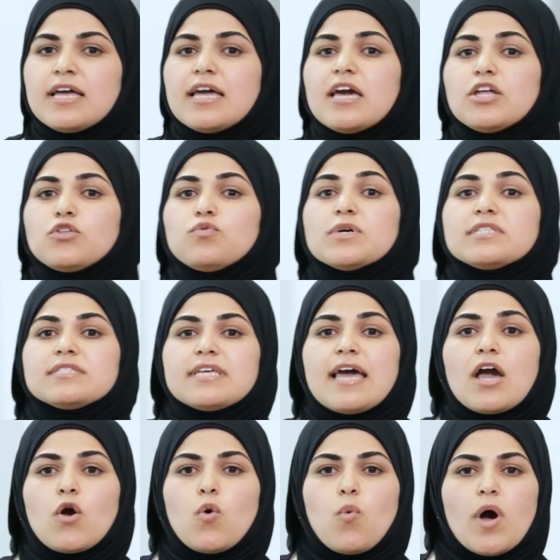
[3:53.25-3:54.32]
It would
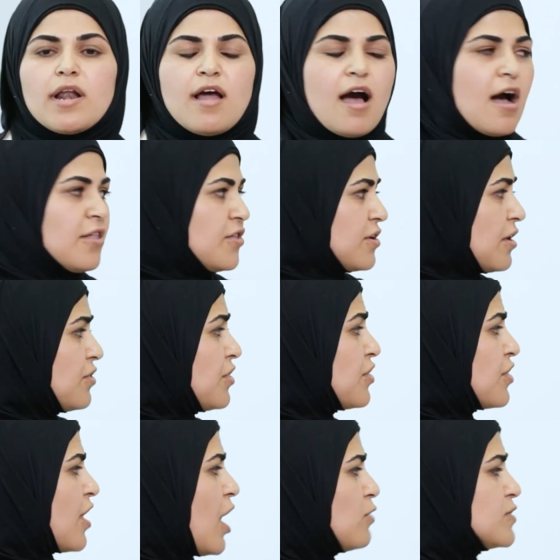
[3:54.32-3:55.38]
take
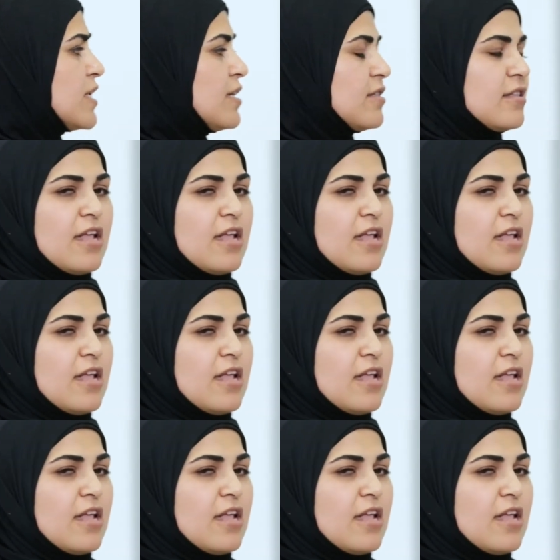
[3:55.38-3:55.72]
100,000